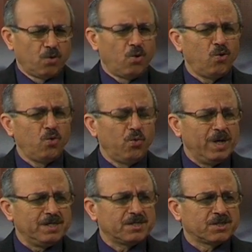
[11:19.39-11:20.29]

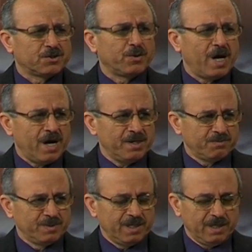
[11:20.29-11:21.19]
always try
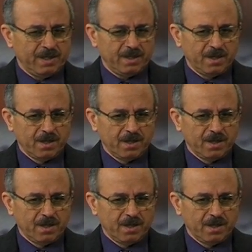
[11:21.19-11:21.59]
really